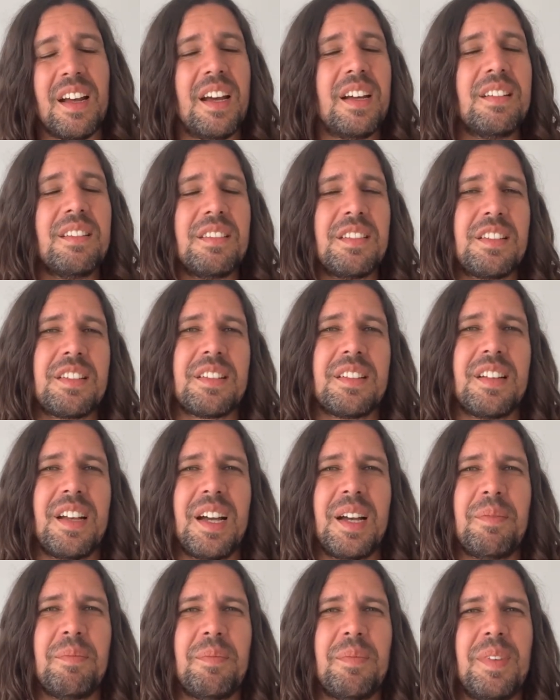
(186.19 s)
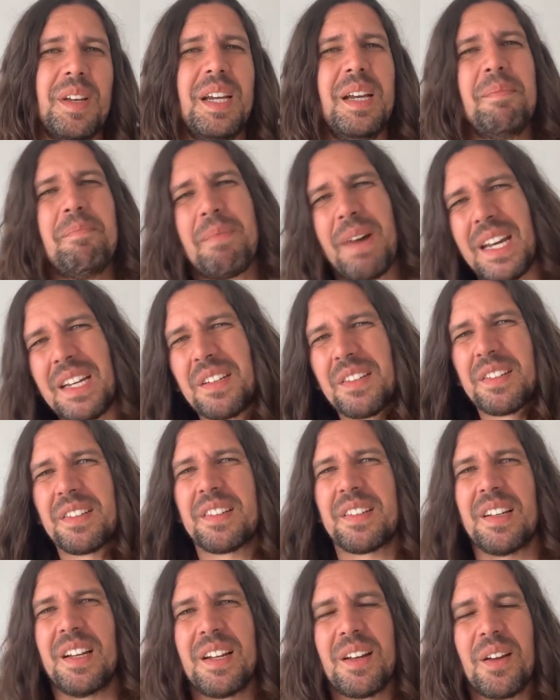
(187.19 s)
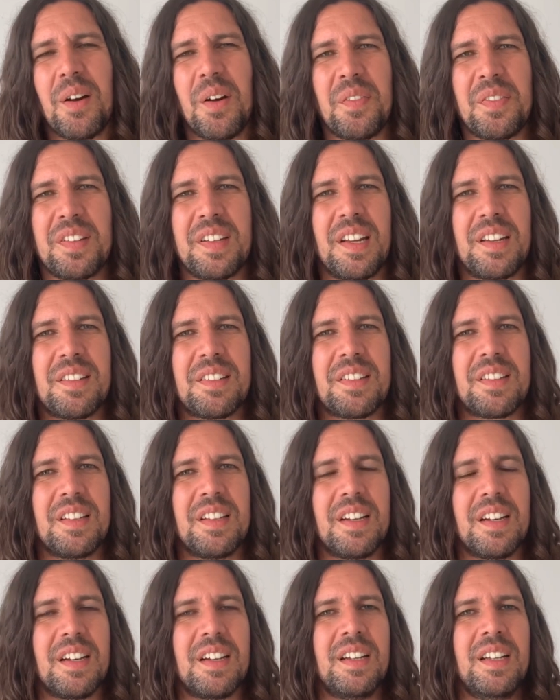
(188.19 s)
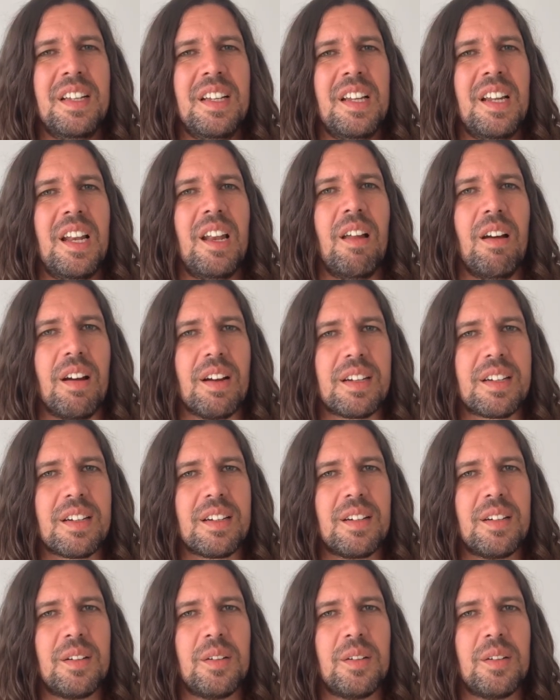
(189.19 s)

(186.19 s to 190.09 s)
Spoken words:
And it makes a lot of sense that, look,